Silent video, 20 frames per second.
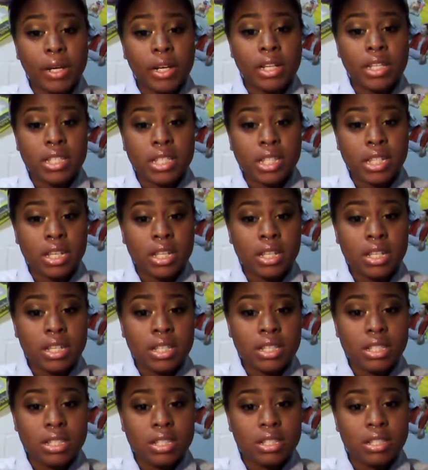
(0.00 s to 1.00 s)

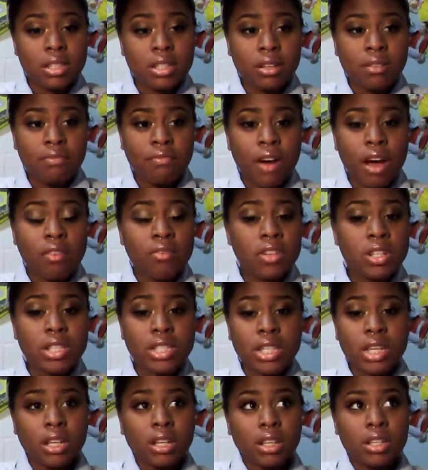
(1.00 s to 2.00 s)
piercings five or
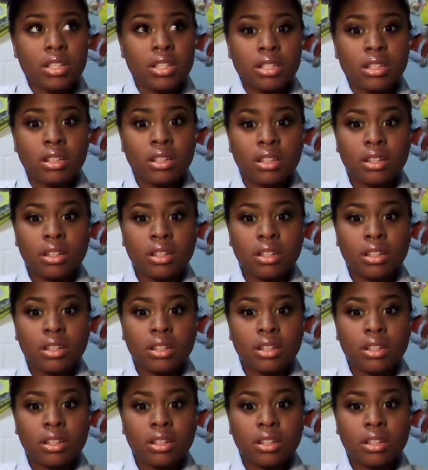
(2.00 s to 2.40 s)
six.